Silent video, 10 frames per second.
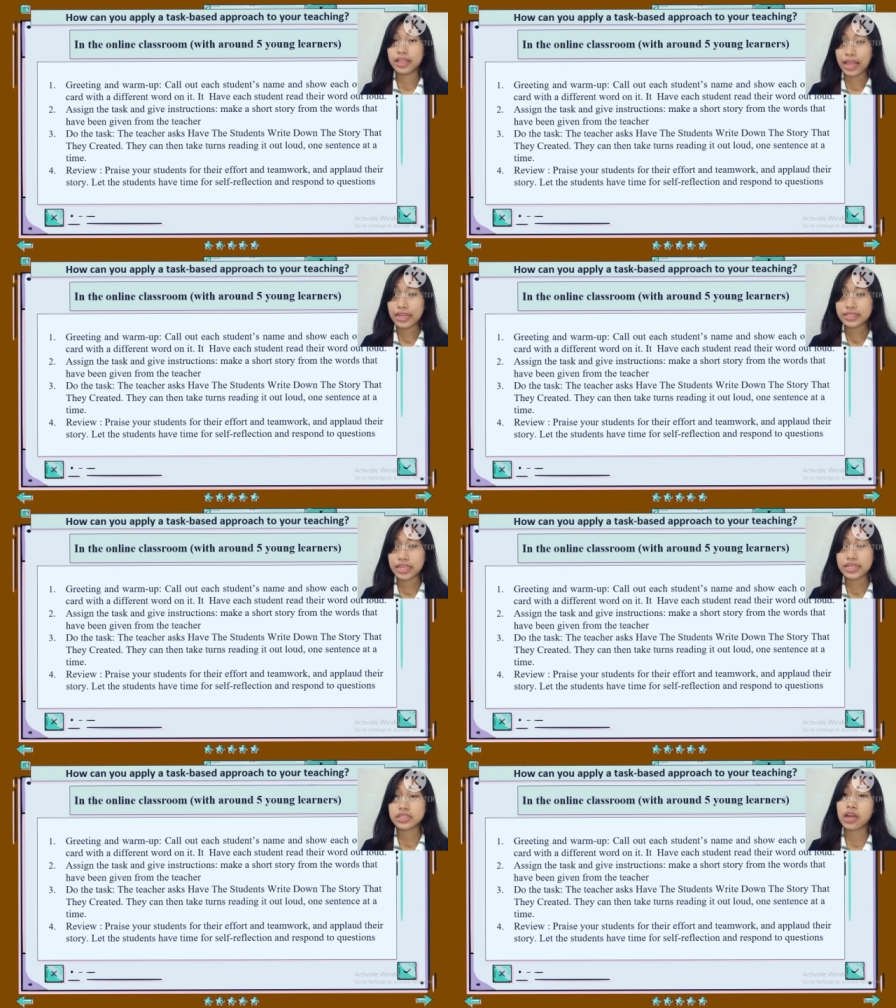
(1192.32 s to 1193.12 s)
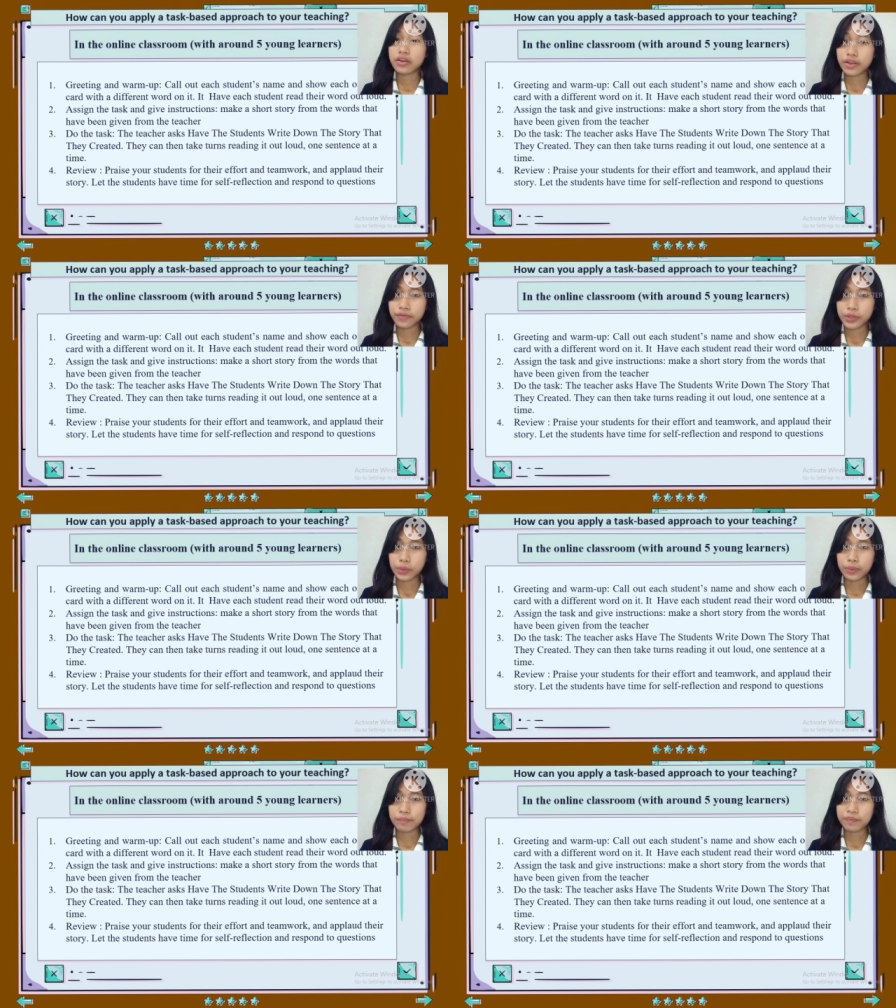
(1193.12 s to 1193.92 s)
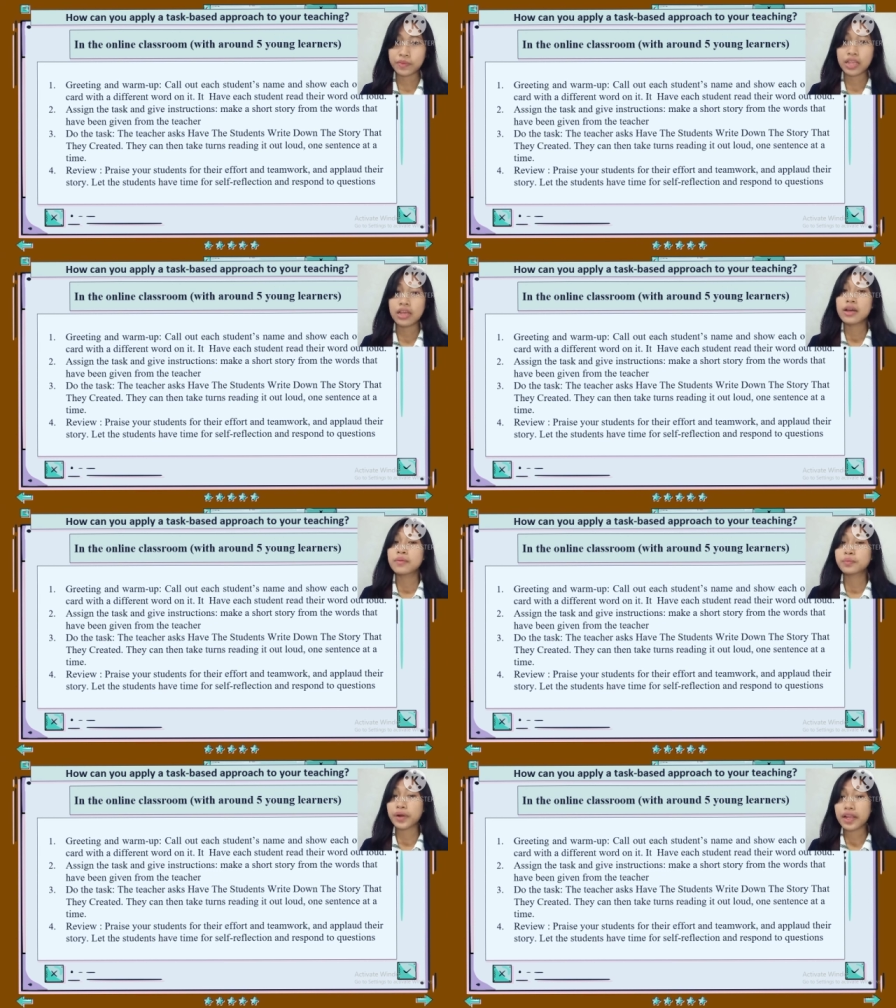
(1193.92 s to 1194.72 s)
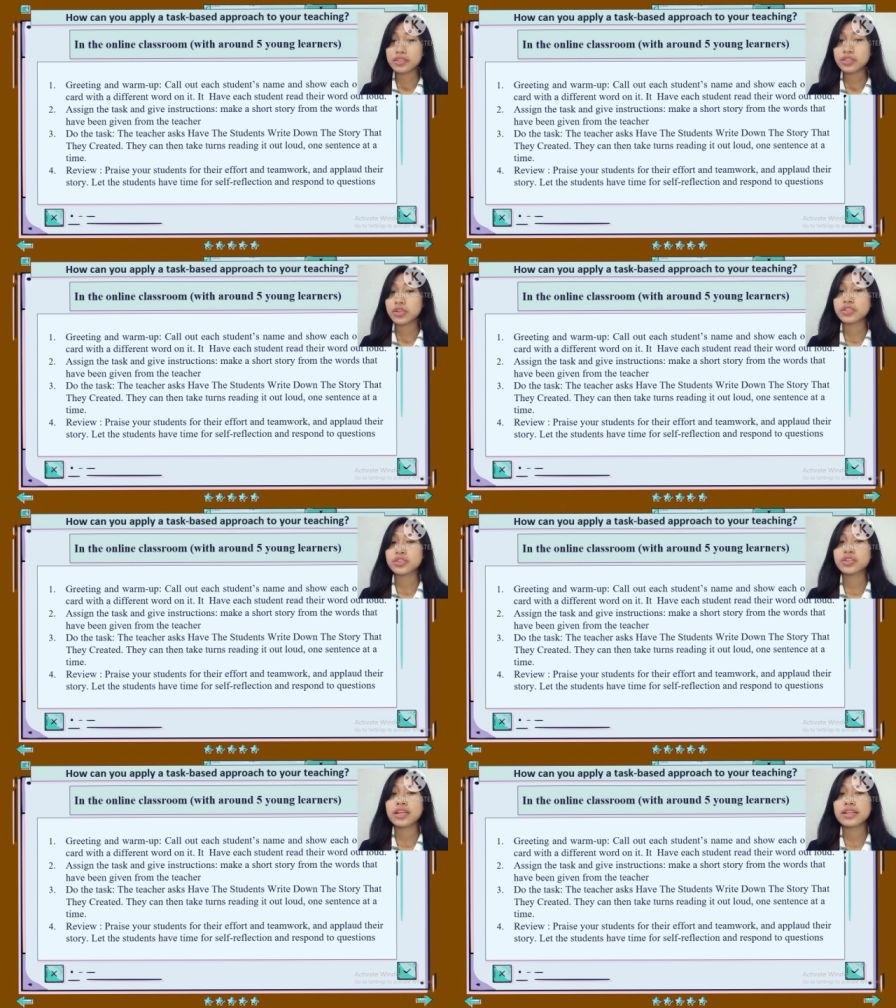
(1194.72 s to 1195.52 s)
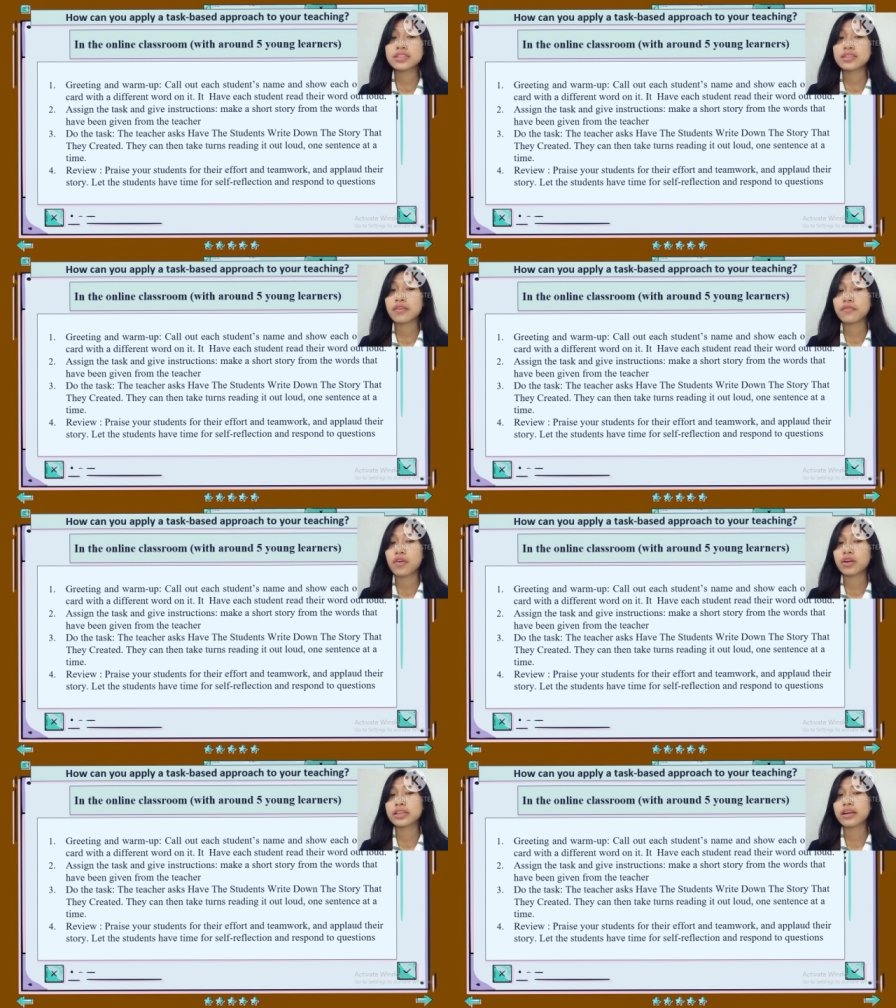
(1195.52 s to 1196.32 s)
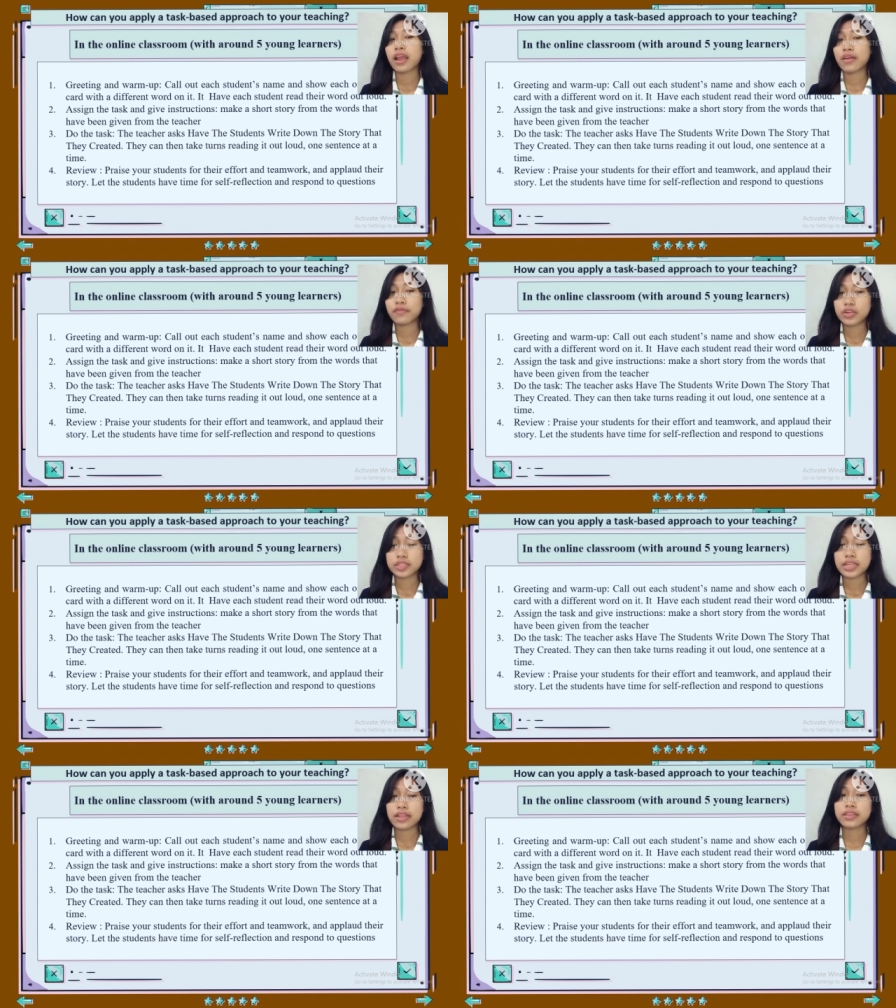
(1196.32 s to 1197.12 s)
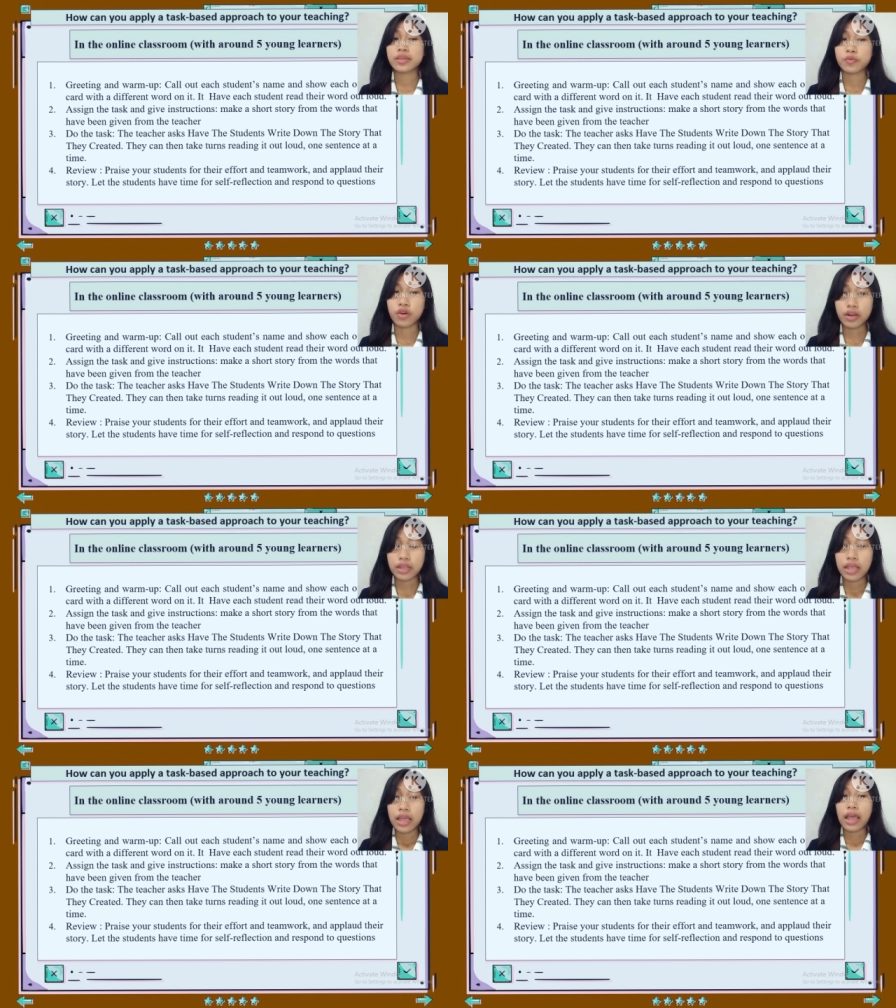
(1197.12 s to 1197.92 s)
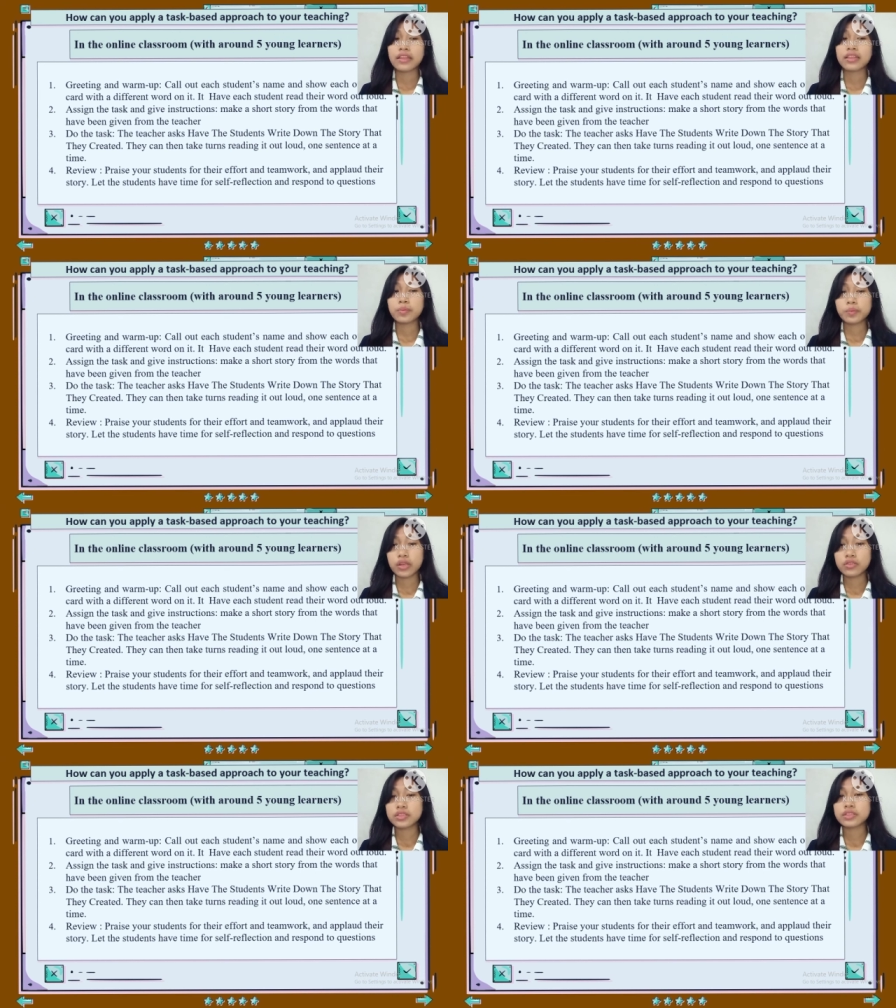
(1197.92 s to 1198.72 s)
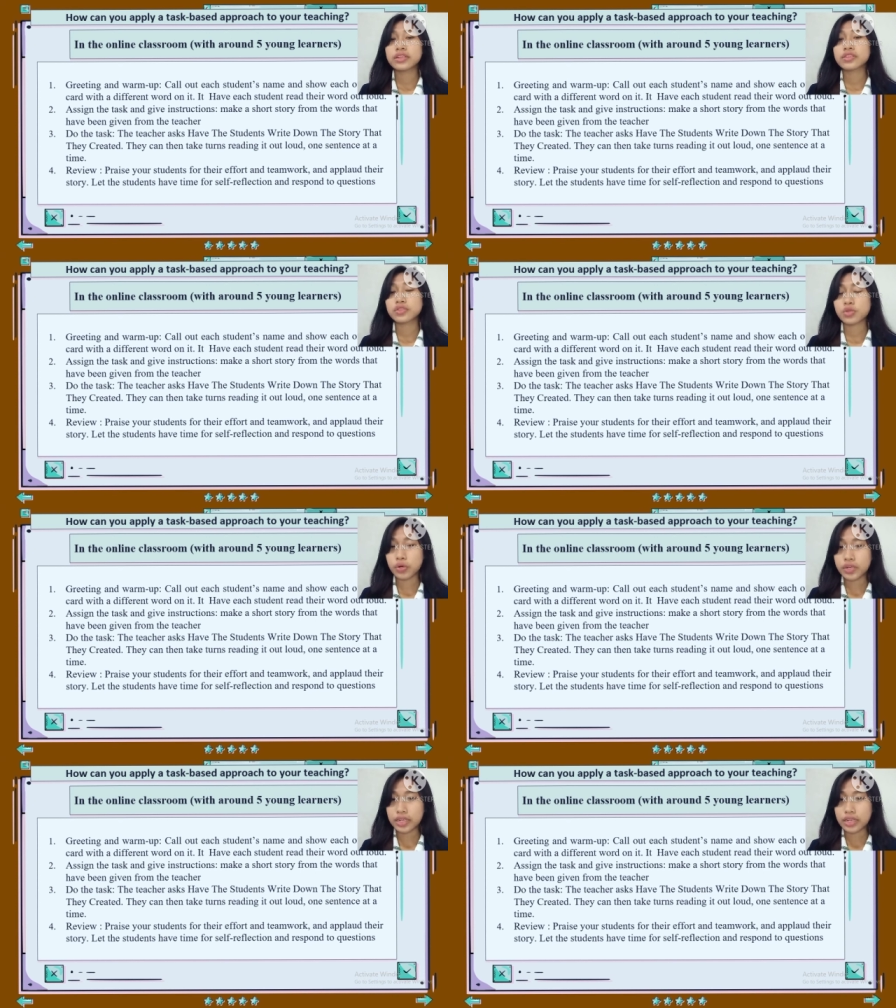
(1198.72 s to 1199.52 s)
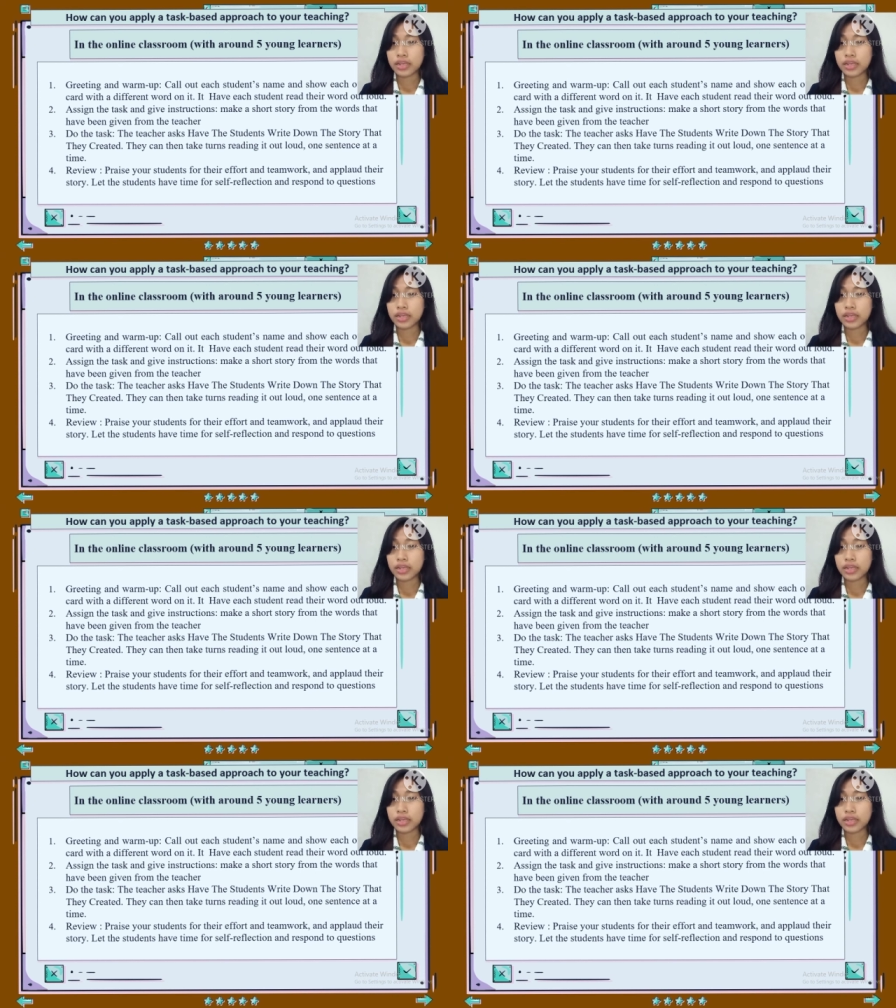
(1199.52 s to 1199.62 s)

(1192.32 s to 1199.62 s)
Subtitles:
the last is a review. Praise your students for their efforts and teamwork and applaud their story.